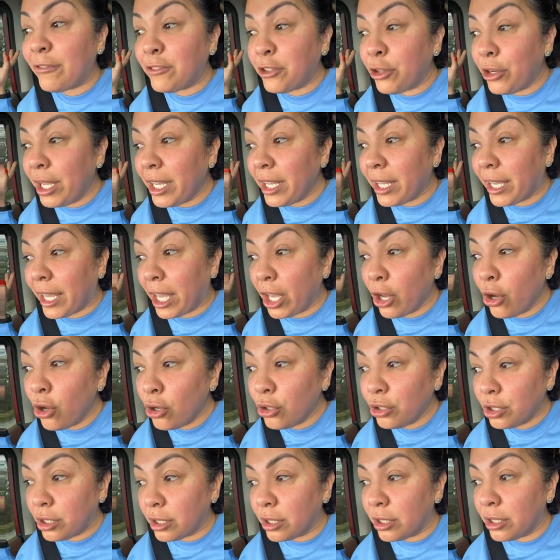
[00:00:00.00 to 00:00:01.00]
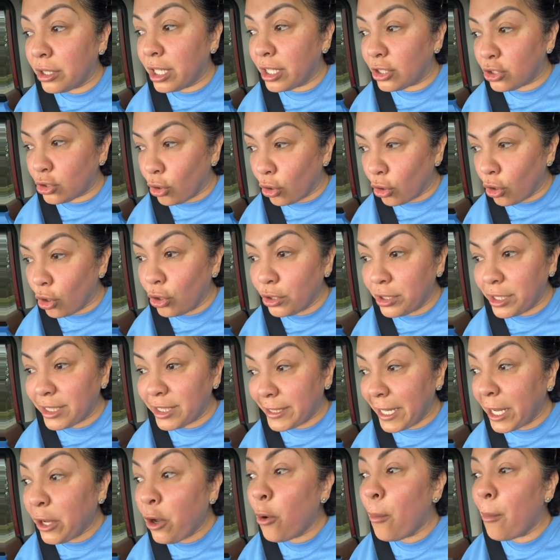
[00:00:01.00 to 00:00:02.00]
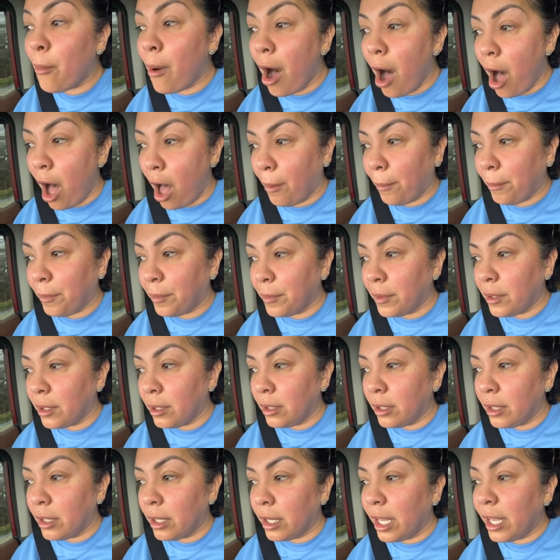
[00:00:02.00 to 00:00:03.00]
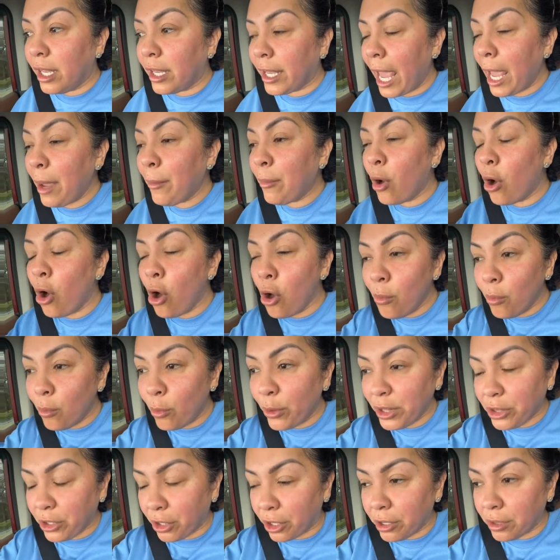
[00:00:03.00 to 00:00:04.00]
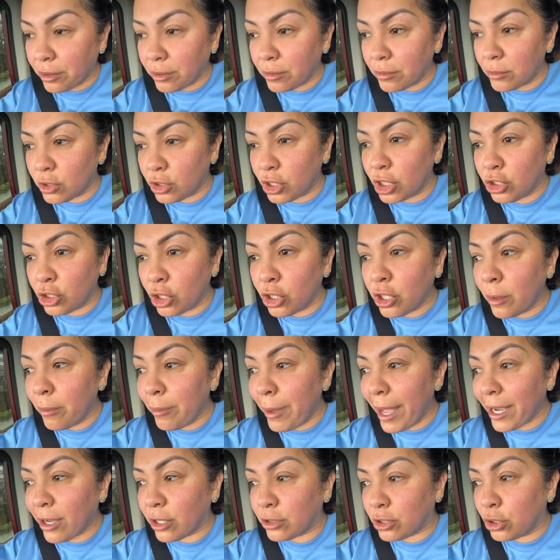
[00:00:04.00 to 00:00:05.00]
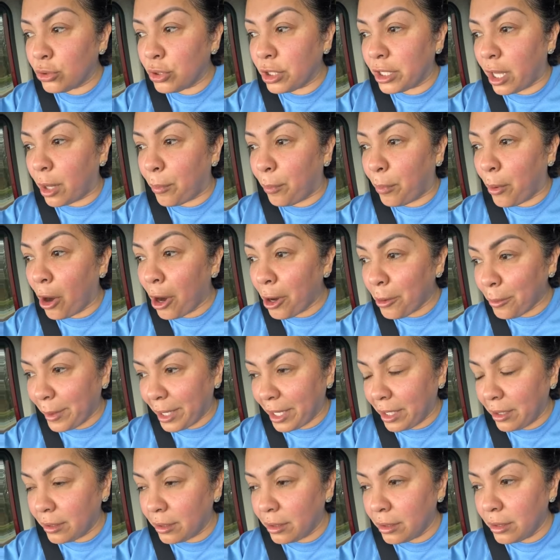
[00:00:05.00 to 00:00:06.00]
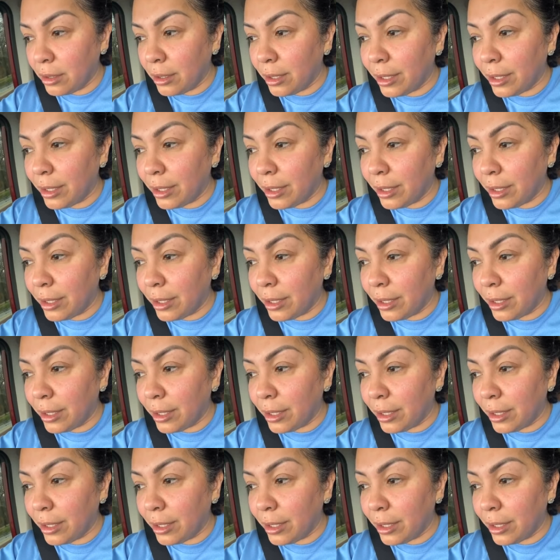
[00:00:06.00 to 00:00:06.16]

after he killed this girl, the single mom, he came home with her. She took him back to the apartment.